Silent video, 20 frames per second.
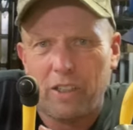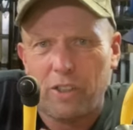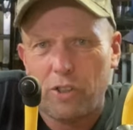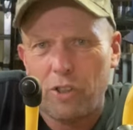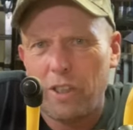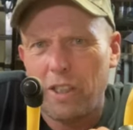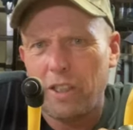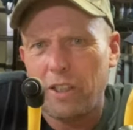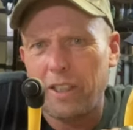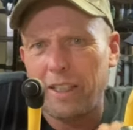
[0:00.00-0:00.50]
You
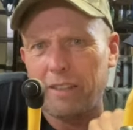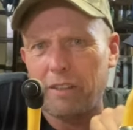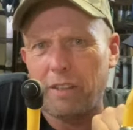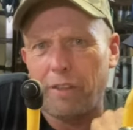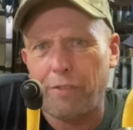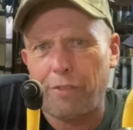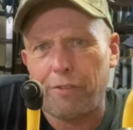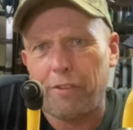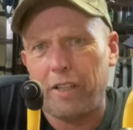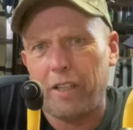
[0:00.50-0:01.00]
can get the
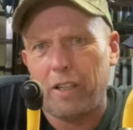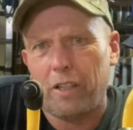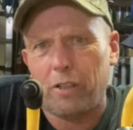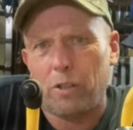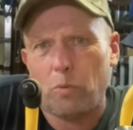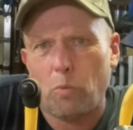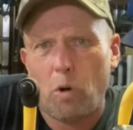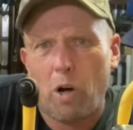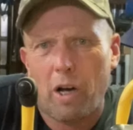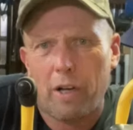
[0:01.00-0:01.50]
300
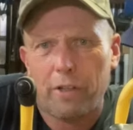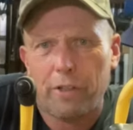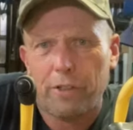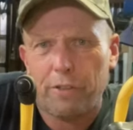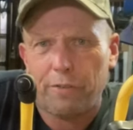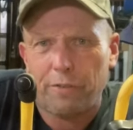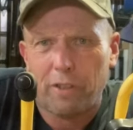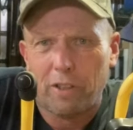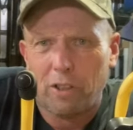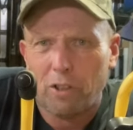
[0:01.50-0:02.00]
watters
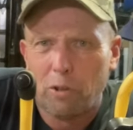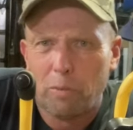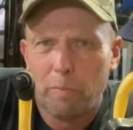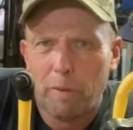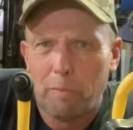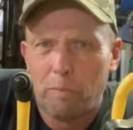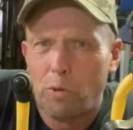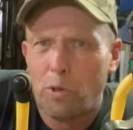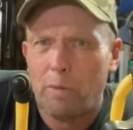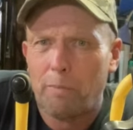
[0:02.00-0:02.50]
for a little
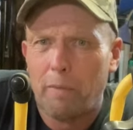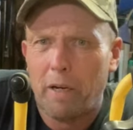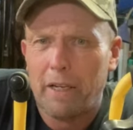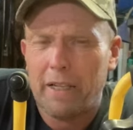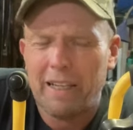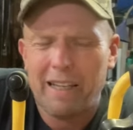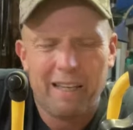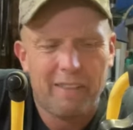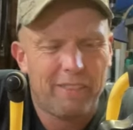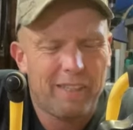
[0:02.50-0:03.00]
bit more
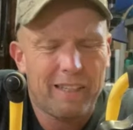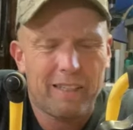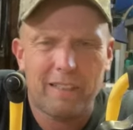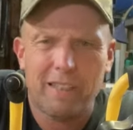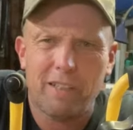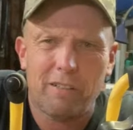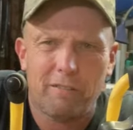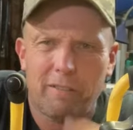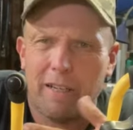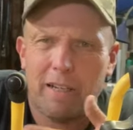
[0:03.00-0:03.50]
money. I think
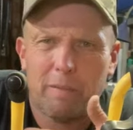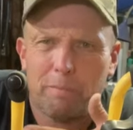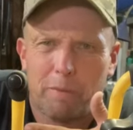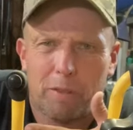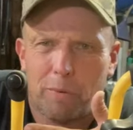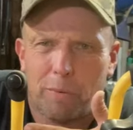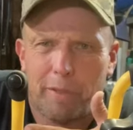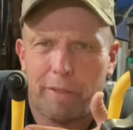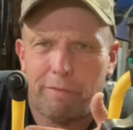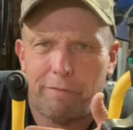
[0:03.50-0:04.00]
these ran
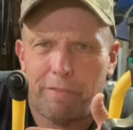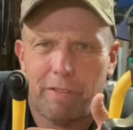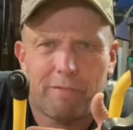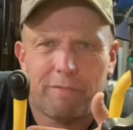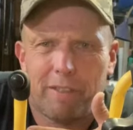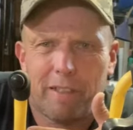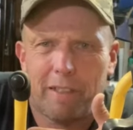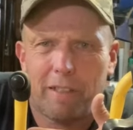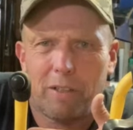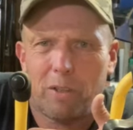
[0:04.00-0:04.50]
between
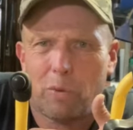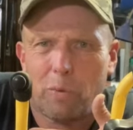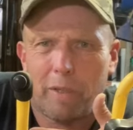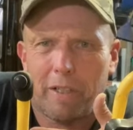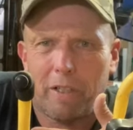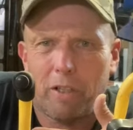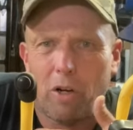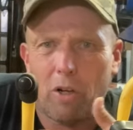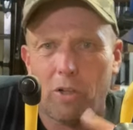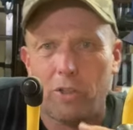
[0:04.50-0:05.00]
$15 and
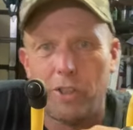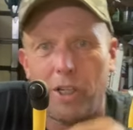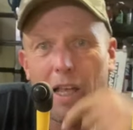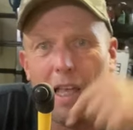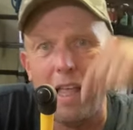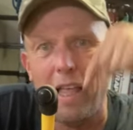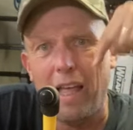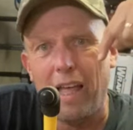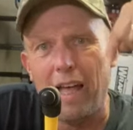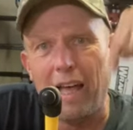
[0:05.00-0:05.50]
$20.
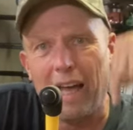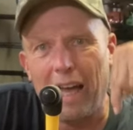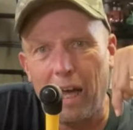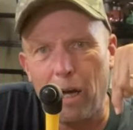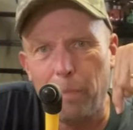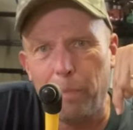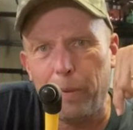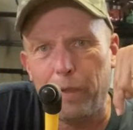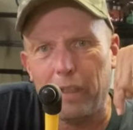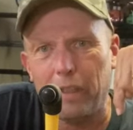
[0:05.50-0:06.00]

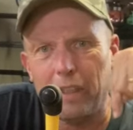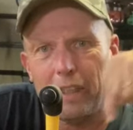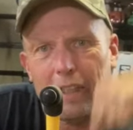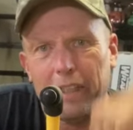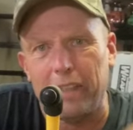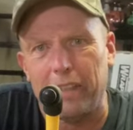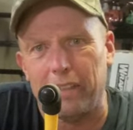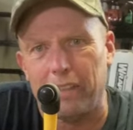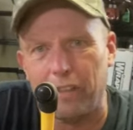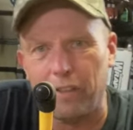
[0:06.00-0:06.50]
I'll put a
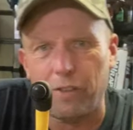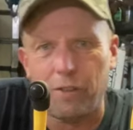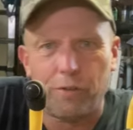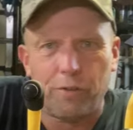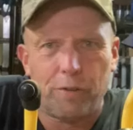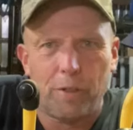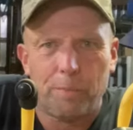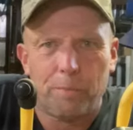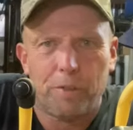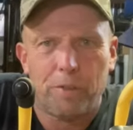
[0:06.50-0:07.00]
link in the
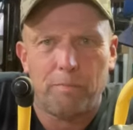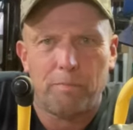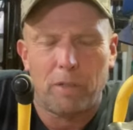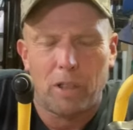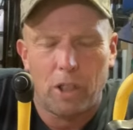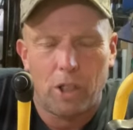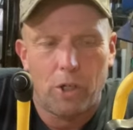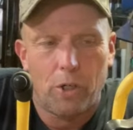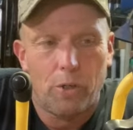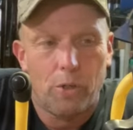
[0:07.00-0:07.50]
description
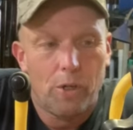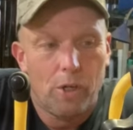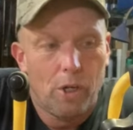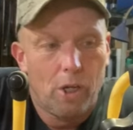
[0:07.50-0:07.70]
below.